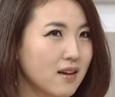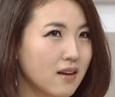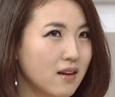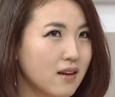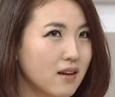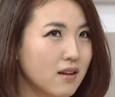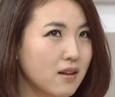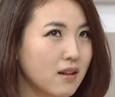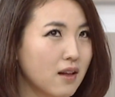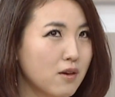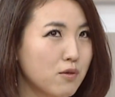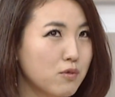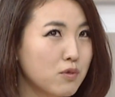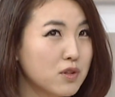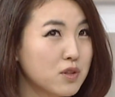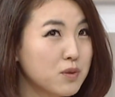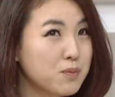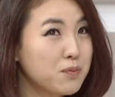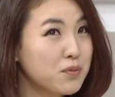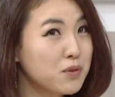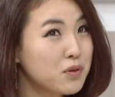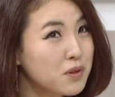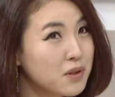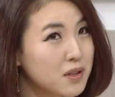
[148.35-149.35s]
And I was
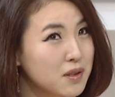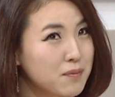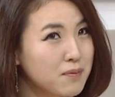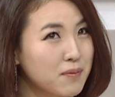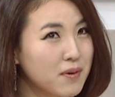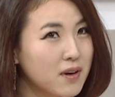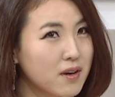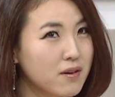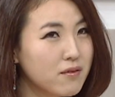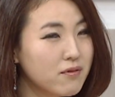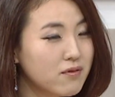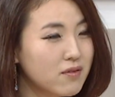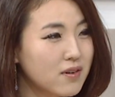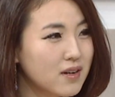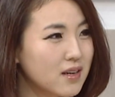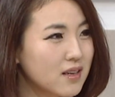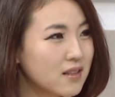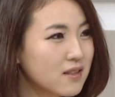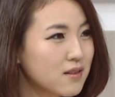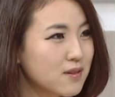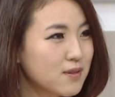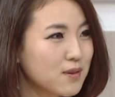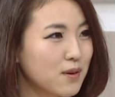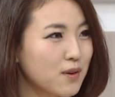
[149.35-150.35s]
bullied by
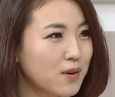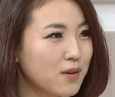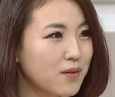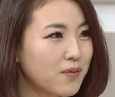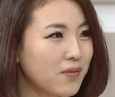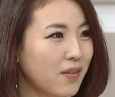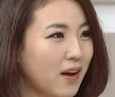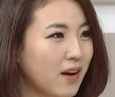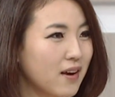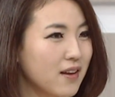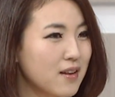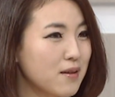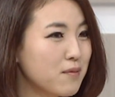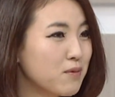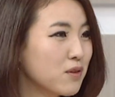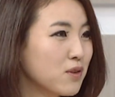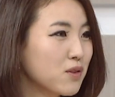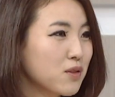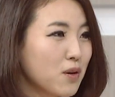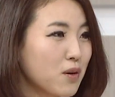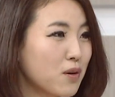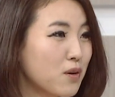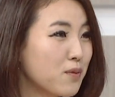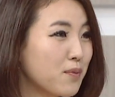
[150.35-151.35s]
friends. So I
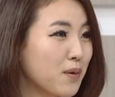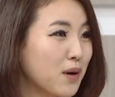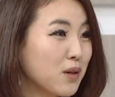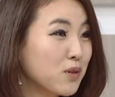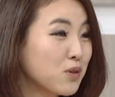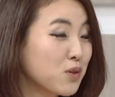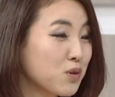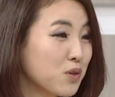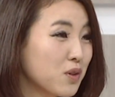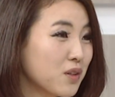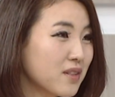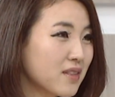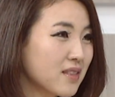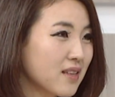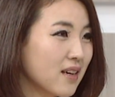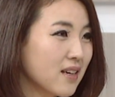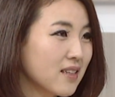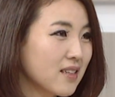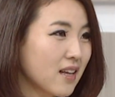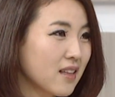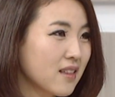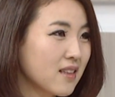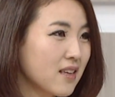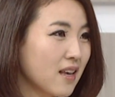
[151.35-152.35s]
even thought about
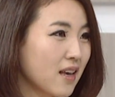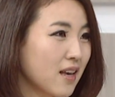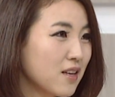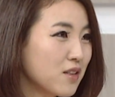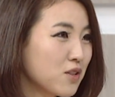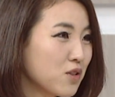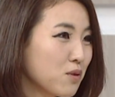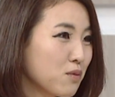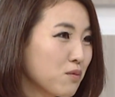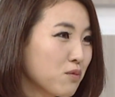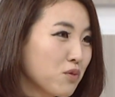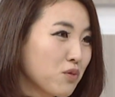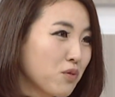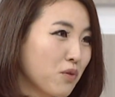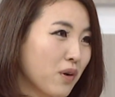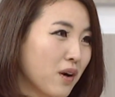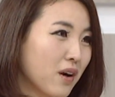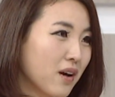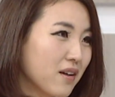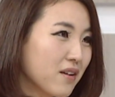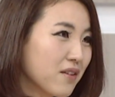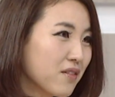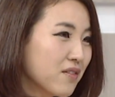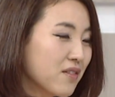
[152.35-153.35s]
suicide at the age of
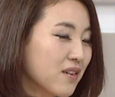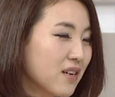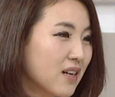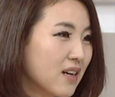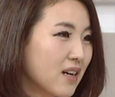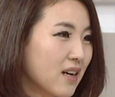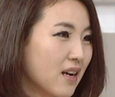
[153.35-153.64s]
12.